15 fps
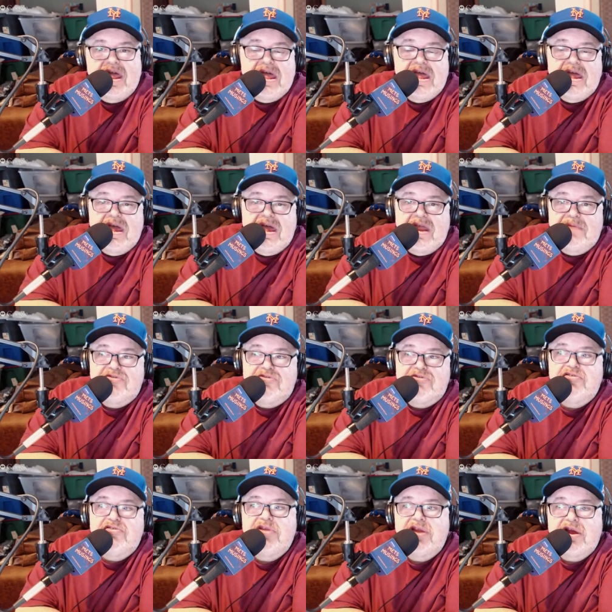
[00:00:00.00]
and I'm sure
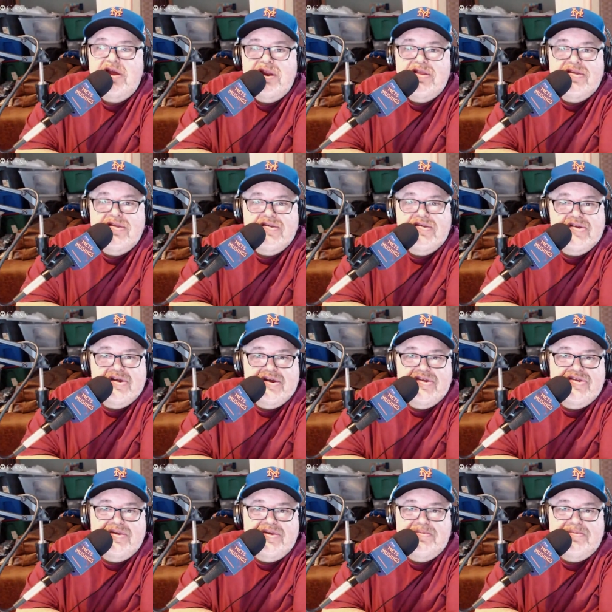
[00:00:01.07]
they're going to discuss
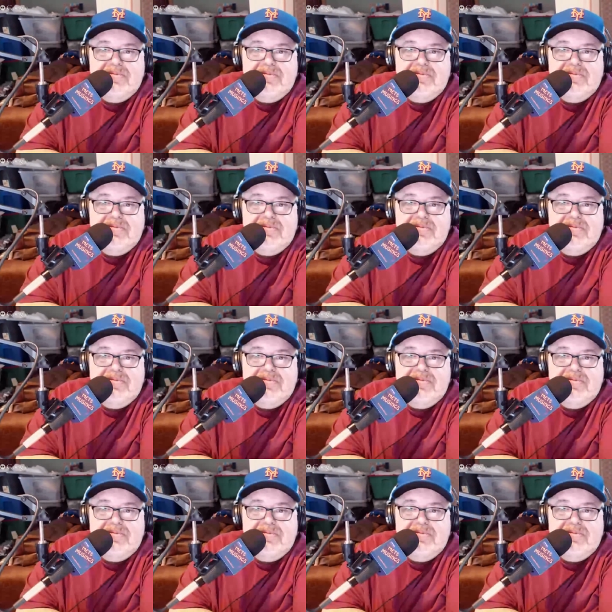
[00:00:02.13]
some of these